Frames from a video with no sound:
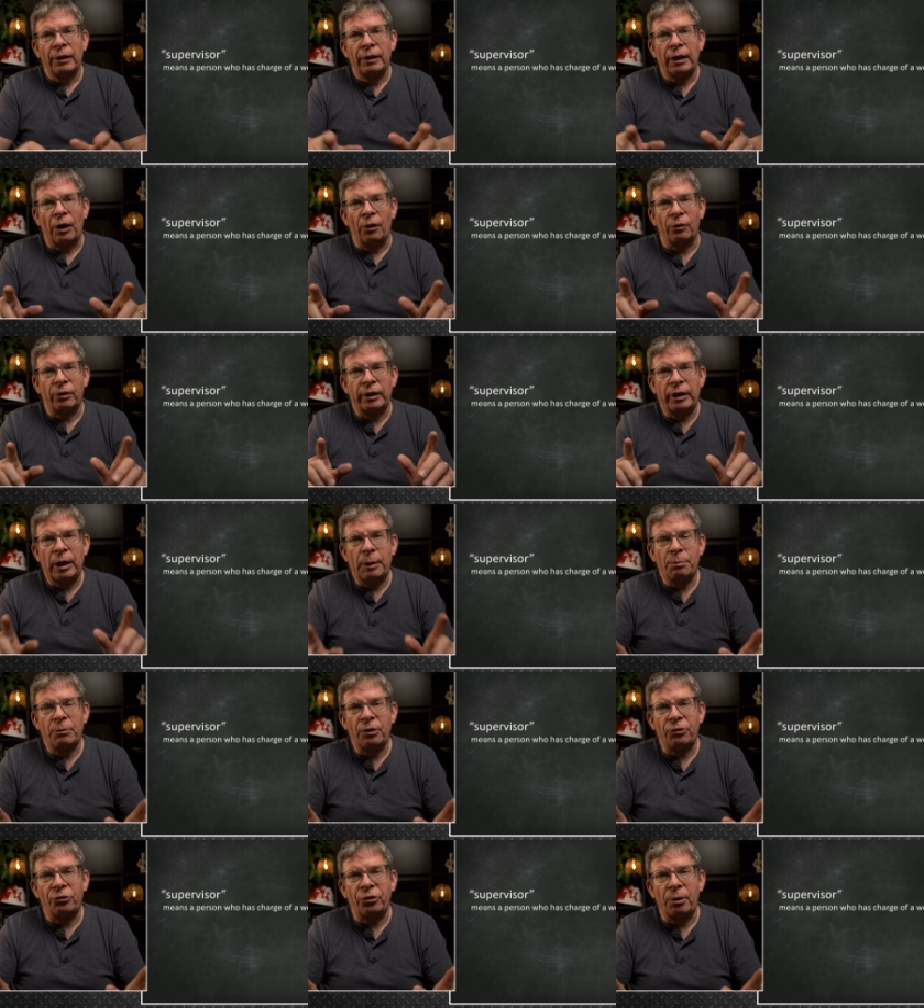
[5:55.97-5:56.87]
Now,
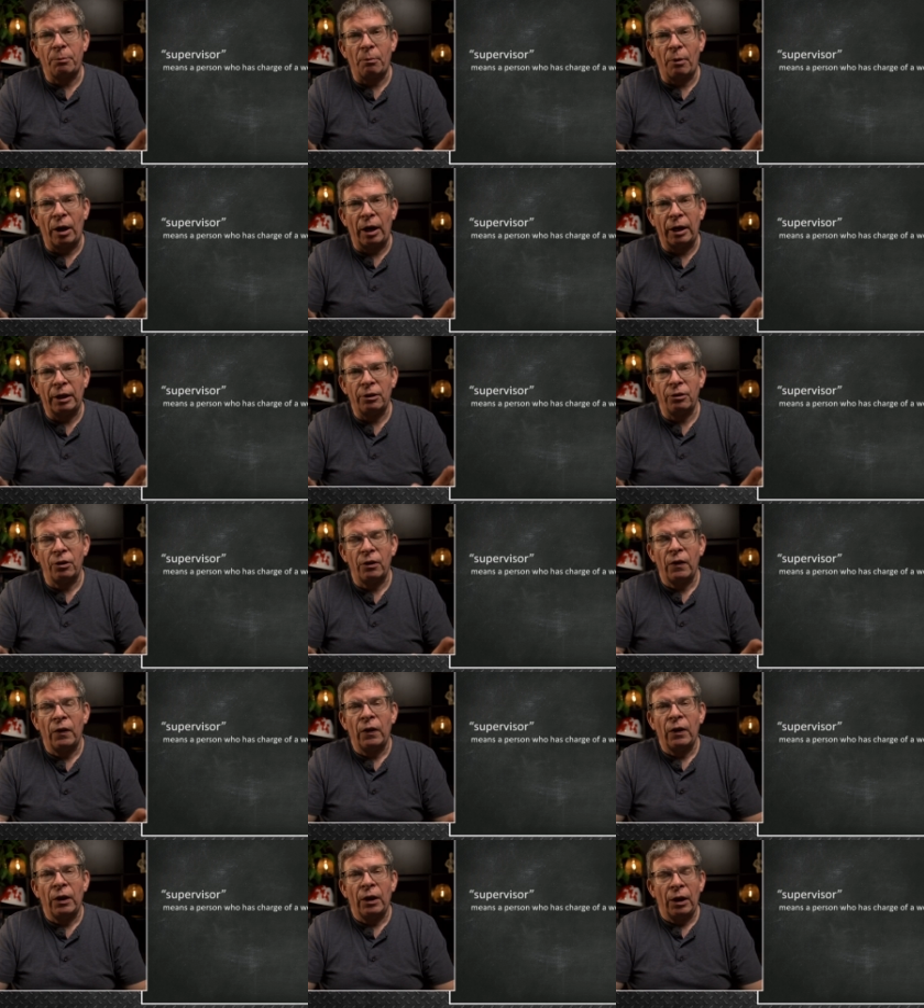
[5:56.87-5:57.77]
keep this in mind,
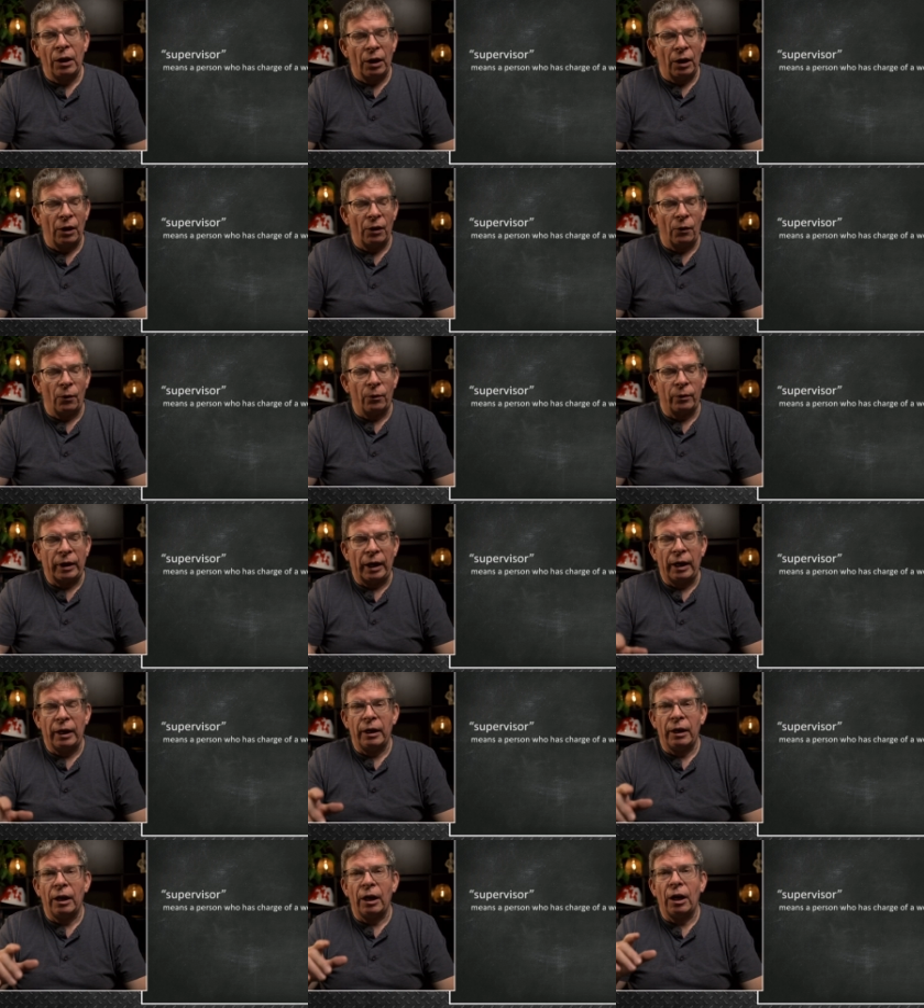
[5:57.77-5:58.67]

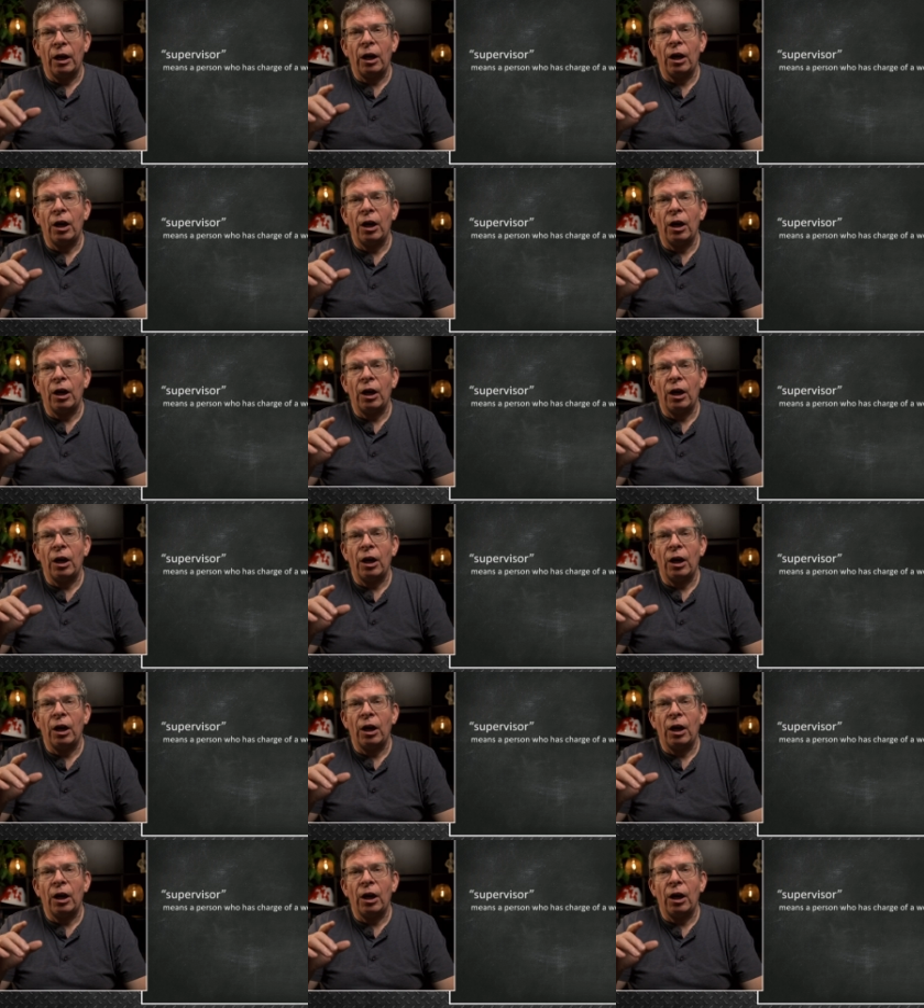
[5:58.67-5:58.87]
okay?